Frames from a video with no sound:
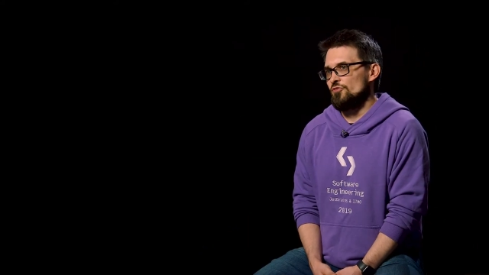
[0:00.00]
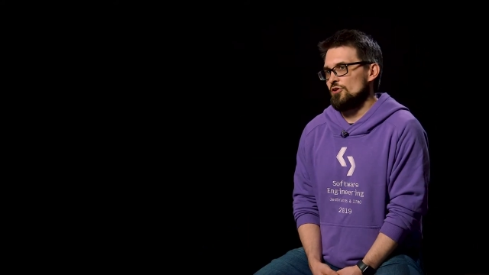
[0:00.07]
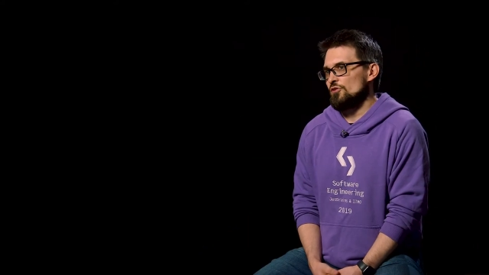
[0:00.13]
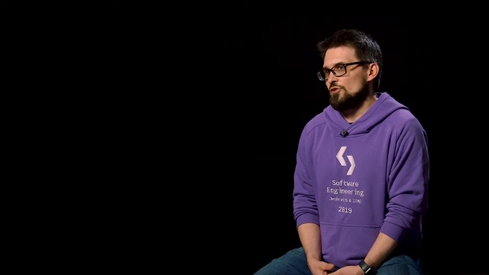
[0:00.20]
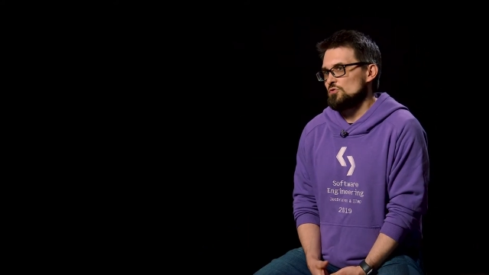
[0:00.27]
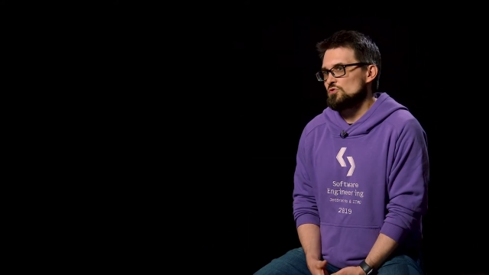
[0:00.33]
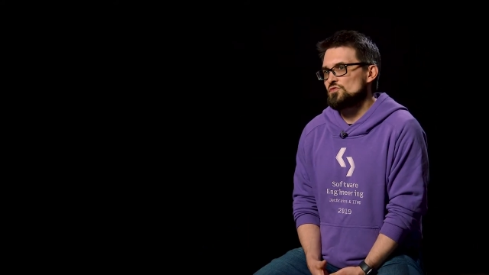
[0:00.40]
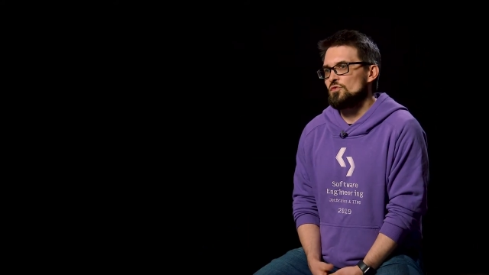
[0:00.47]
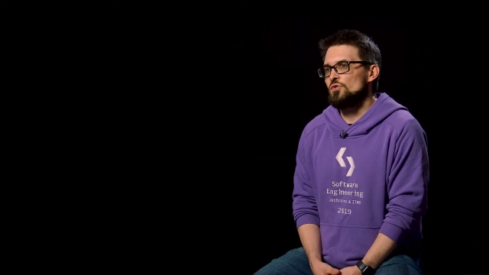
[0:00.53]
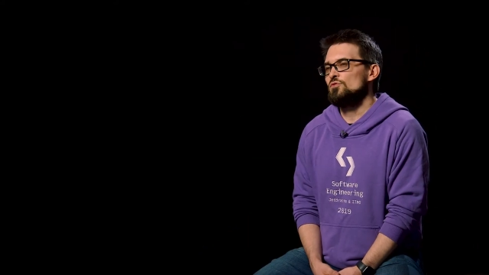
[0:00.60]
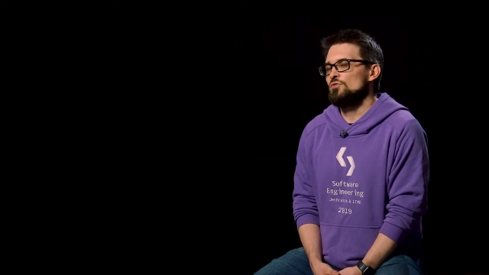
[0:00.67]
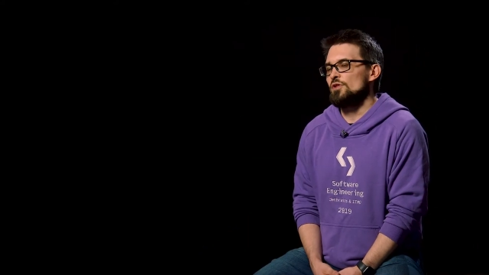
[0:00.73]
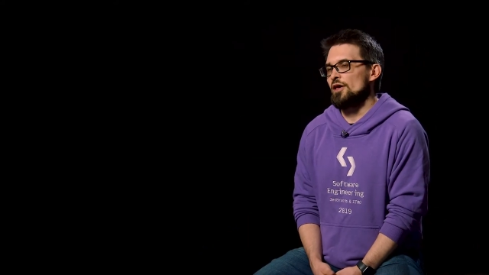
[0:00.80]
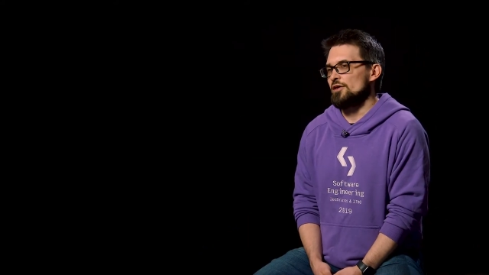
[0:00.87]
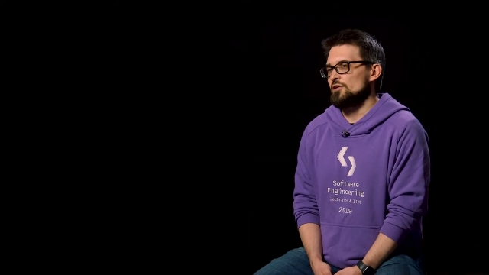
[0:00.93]
very
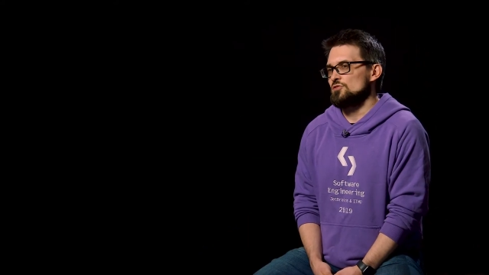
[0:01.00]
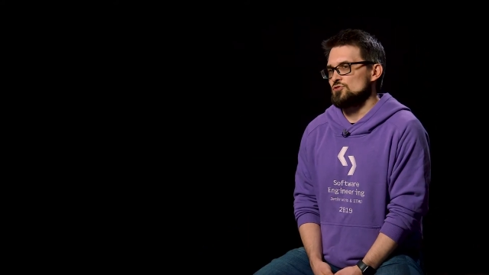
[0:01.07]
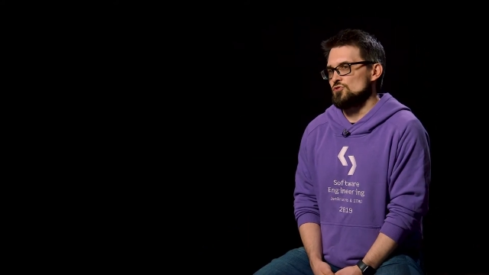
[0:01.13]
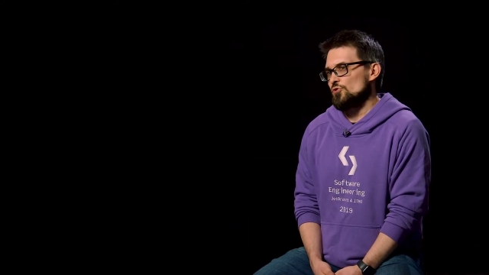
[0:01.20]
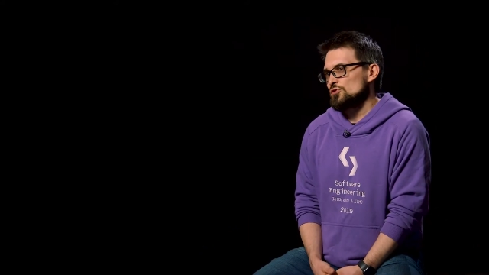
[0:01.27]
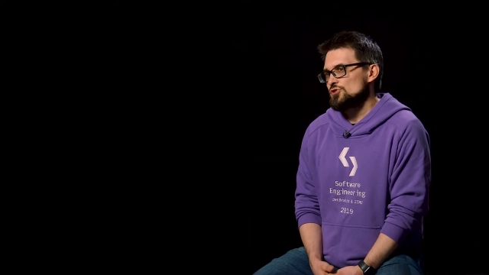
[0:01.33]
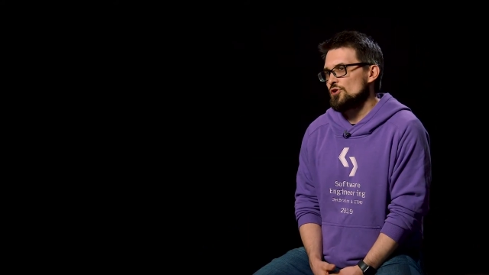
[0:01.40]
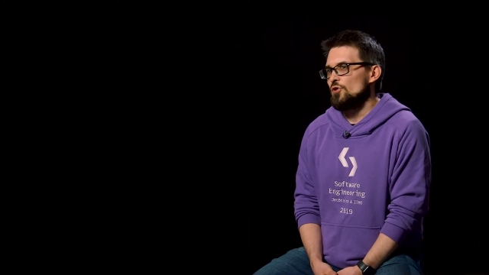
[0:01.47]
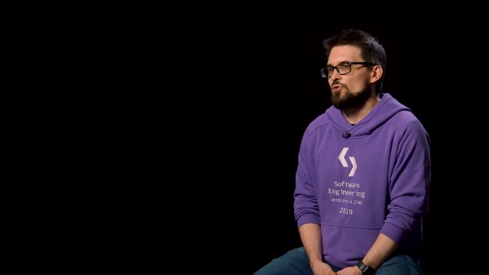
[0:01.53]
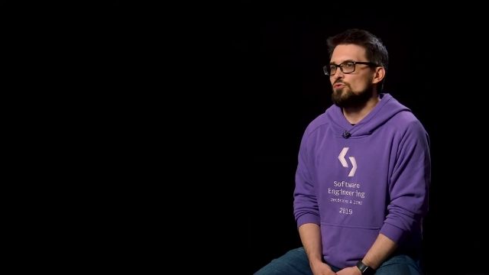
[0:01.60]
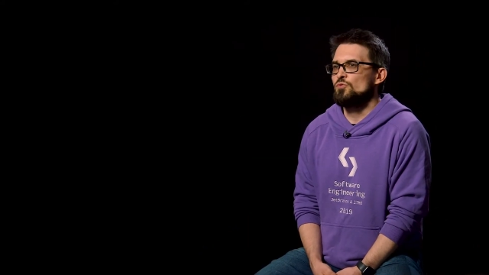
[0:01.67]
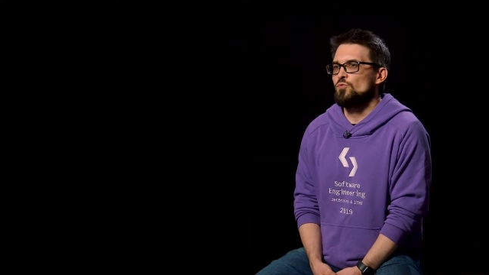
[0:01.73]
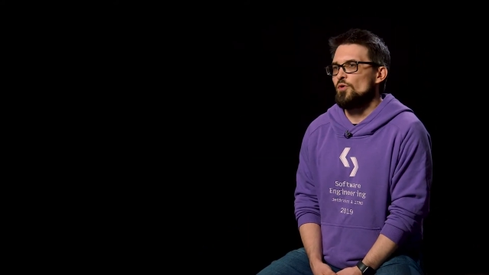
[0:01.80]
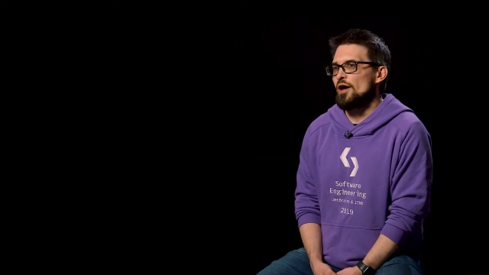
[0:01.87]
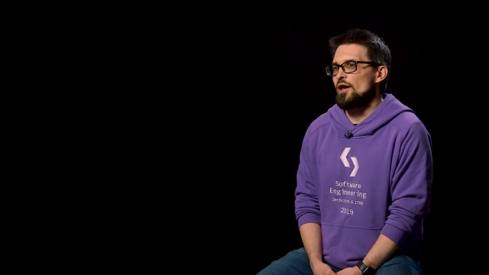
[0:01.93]
useful, like source
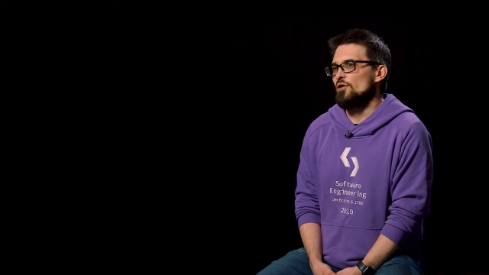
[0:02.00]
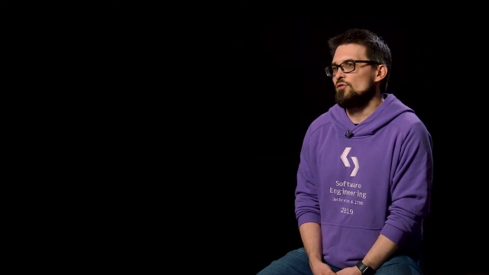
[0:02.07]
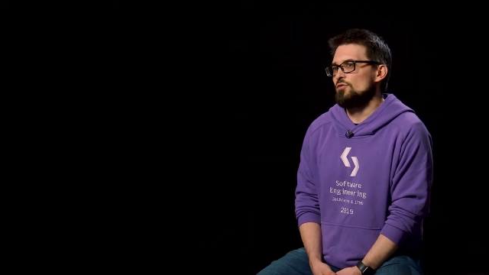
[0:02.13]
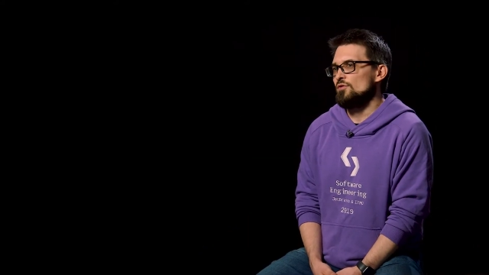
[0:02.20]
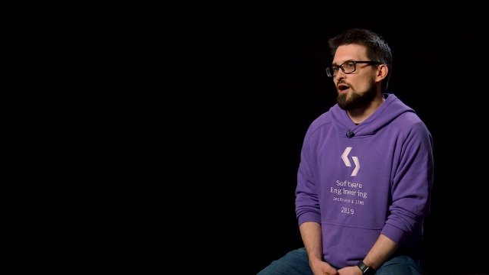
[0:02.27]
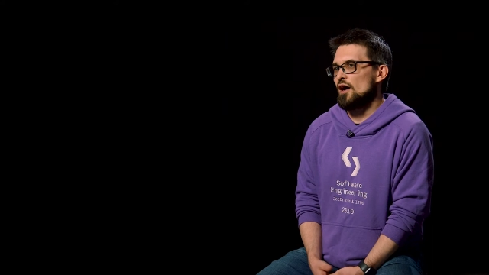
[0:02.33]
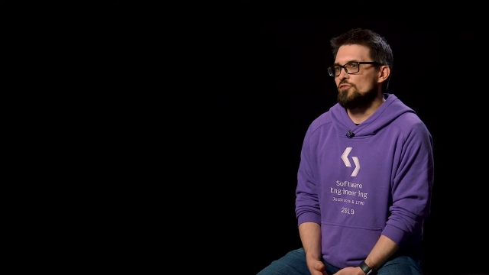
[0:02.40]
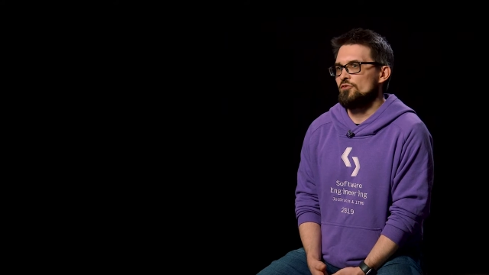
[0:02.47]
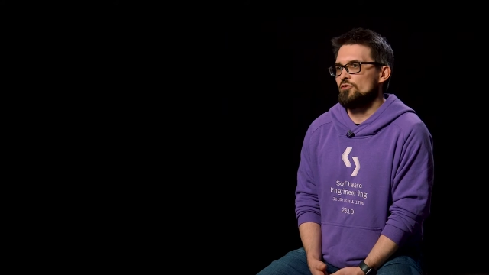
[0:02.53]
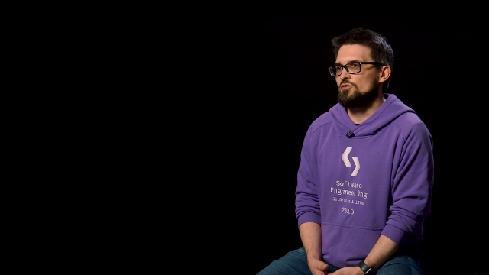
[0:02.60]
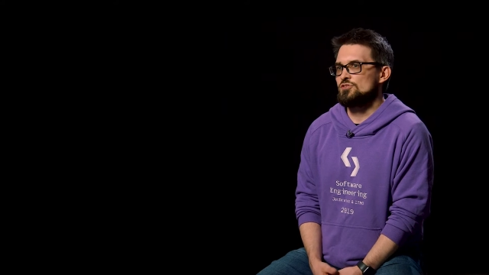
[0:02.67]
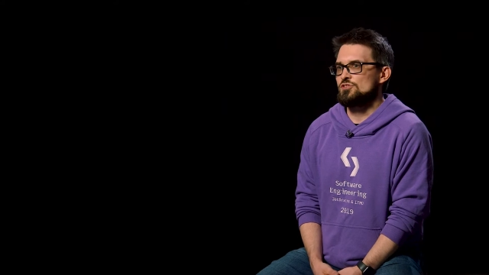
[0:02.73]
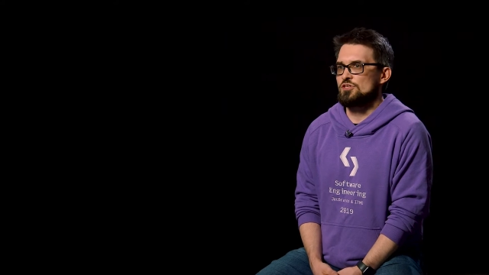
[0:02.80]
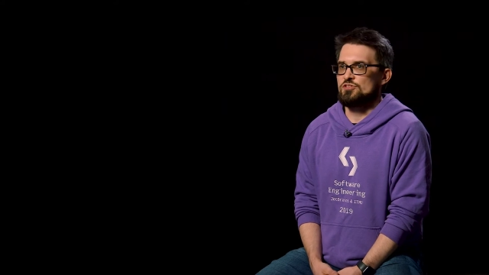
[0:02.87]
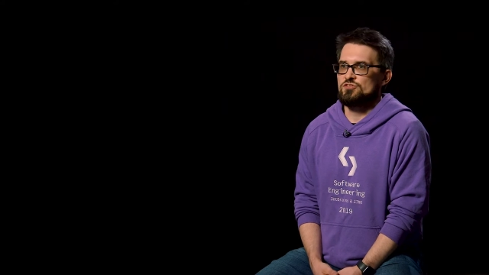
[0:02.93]
code, while
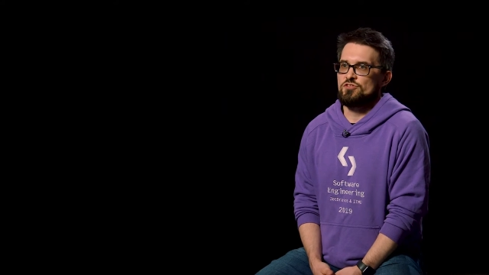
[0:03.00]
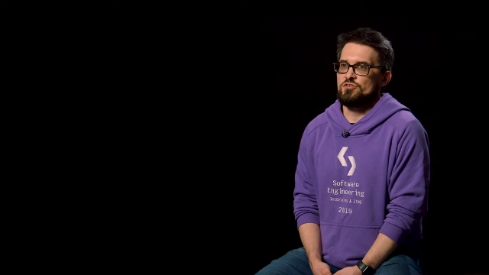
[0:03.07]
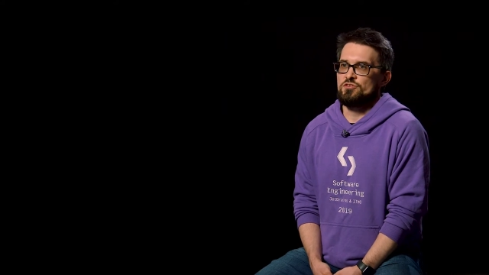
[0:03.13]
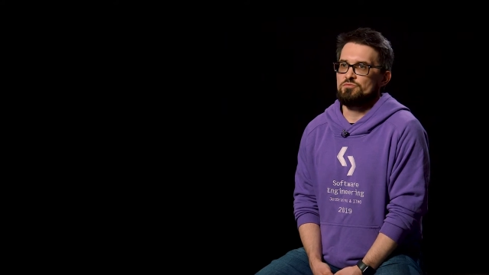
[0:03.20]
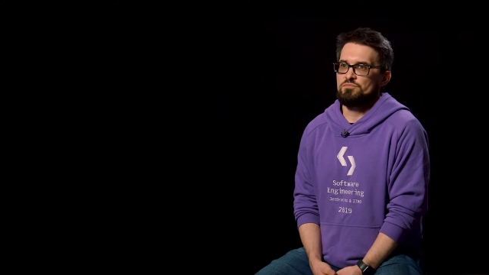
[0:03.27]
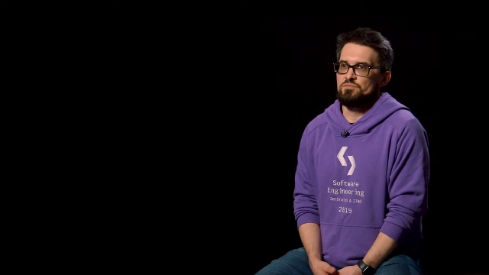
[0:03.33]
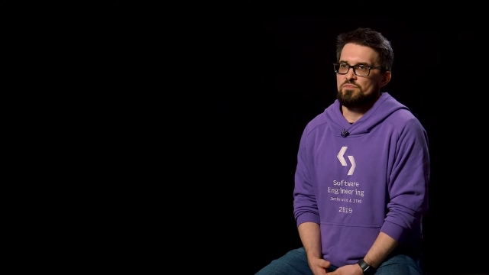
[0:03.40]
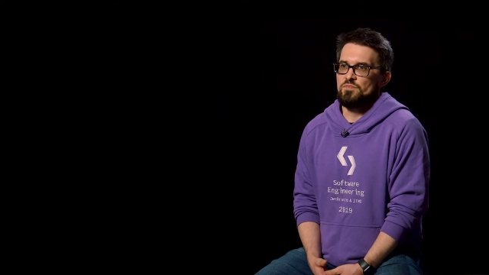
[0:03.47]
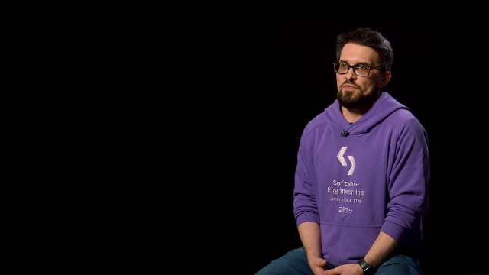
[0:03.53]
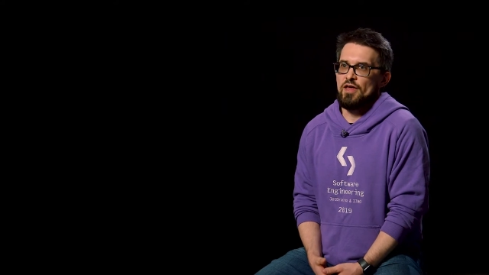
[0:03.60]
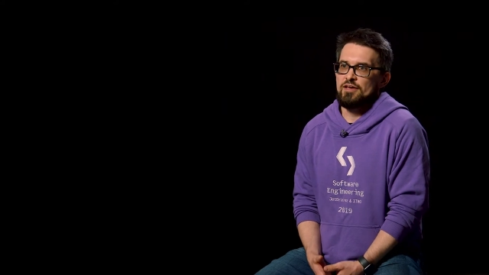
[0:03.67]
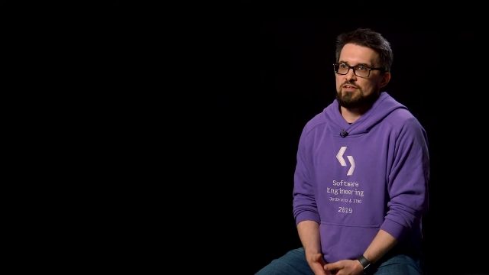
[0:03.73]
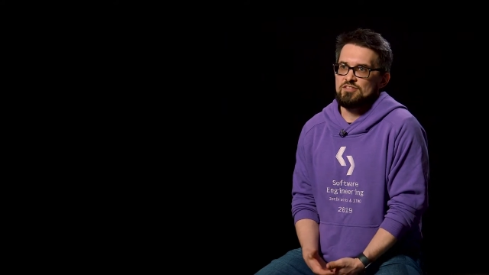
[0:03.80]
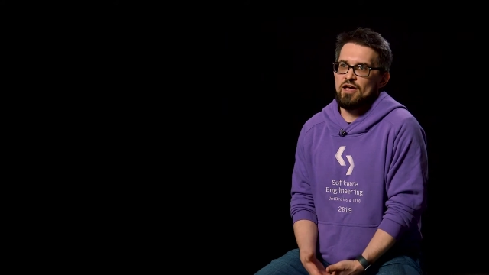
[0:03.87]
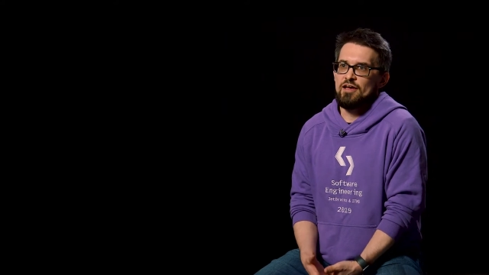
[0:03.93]
others are considered
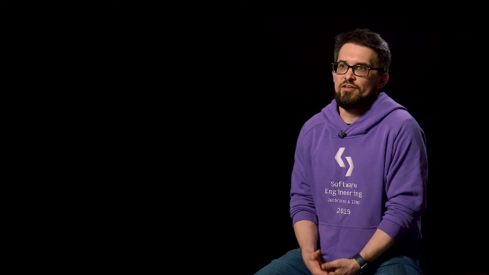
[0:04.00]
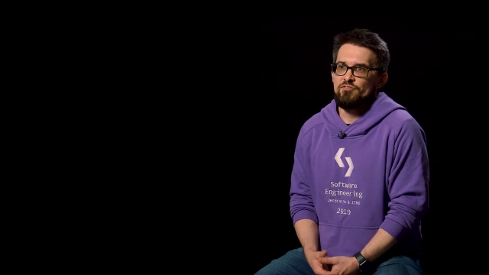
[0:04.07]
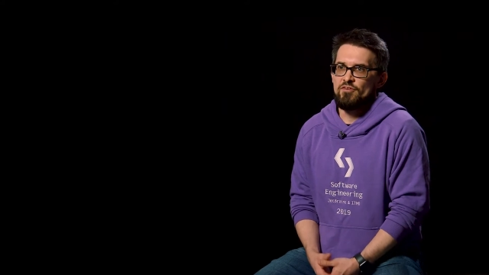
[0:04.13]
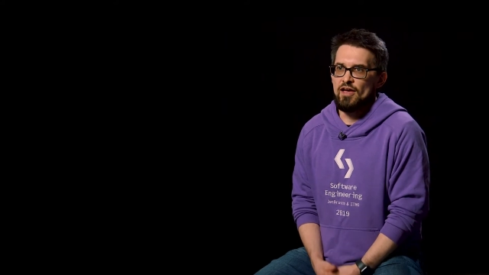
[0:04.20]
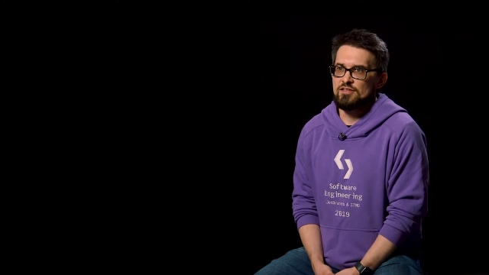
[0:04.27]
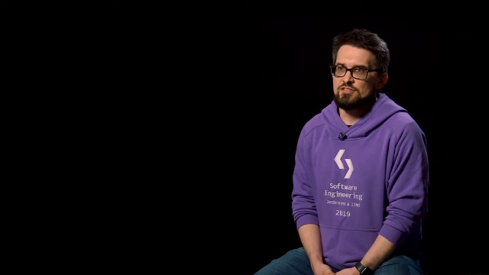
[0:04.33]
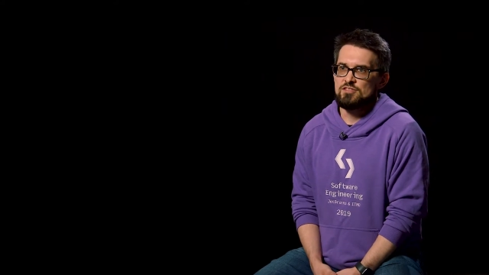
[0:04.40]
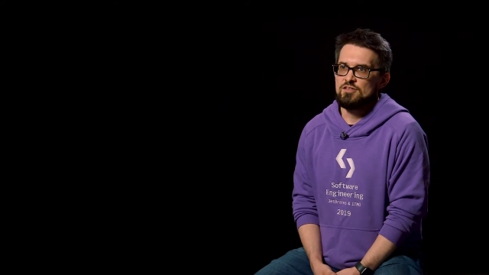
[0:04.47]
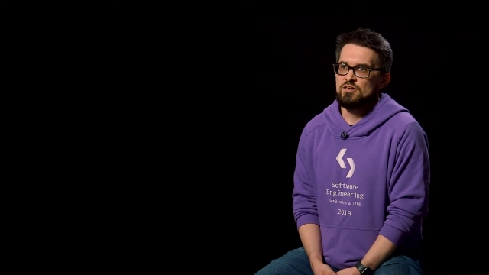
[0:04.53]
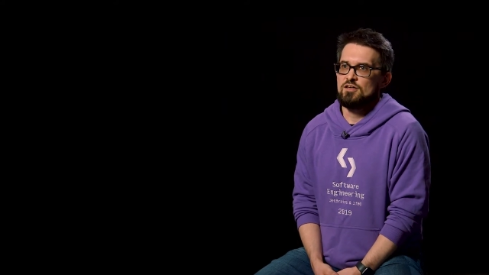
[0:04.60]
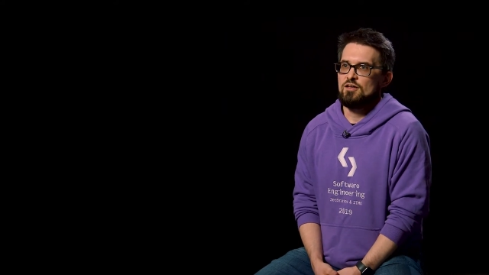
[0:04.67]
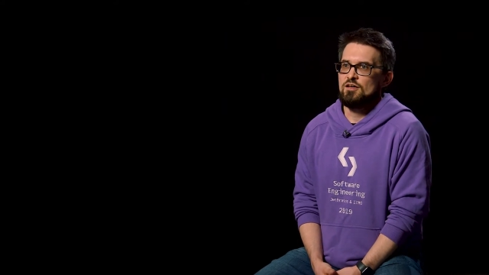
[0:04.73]
like side effects.